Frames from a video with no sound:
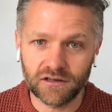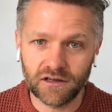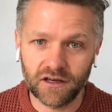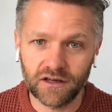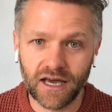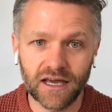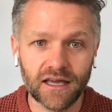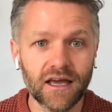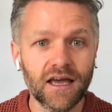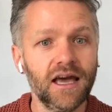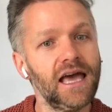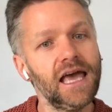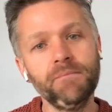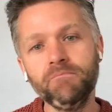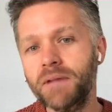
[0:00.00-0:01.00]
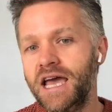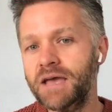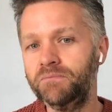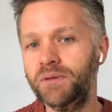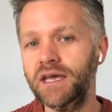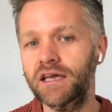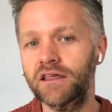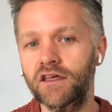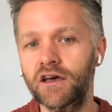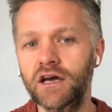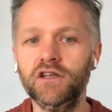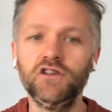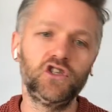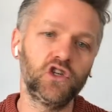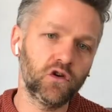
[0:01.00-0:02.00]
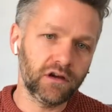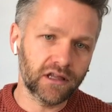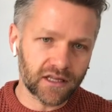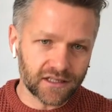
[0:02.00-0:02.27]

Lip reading: Okay, it may be that during the